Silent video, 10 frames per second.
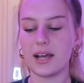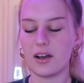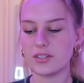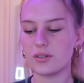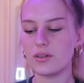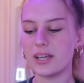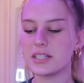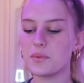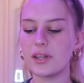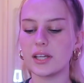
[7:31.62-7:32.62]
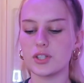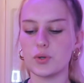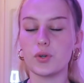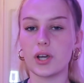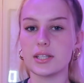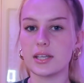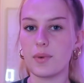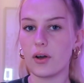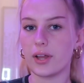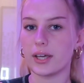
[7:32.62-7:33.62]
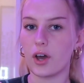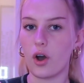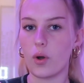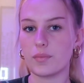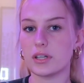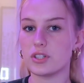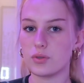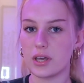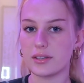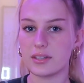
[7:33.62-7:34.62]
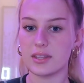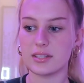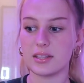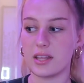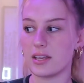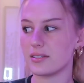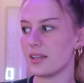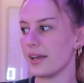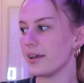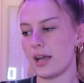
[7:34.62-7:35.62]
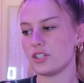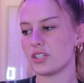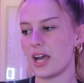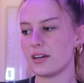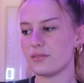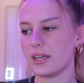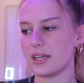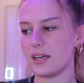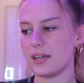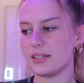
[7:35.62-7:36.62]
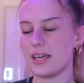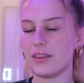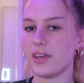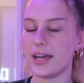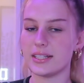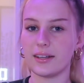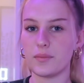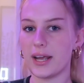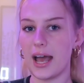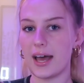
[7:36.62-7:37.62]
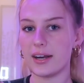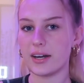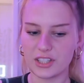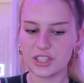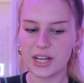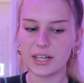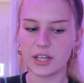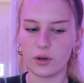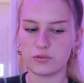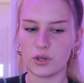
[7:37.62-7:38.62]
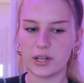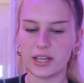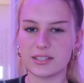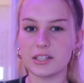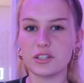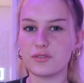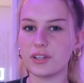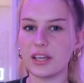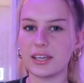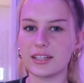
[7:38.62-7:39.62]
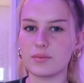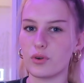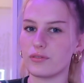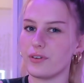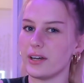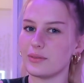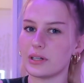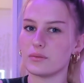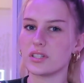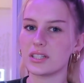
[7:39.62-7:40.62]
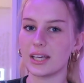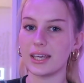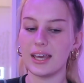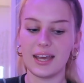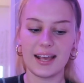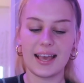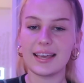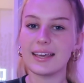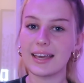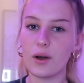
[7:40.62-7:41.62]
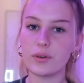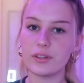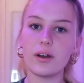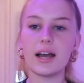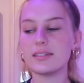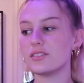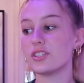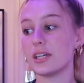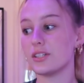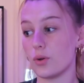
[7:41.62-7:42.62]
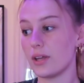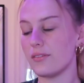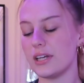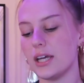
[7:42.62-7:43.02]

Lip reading: But I also don't like to be like too crazy about like, oh, I'm gonna do this and this and this. Like, I just kind of like get the idea in my head and I just kind of go for it because I just feel like it's more fun when I'm just like hanging out with you guys and just like doing the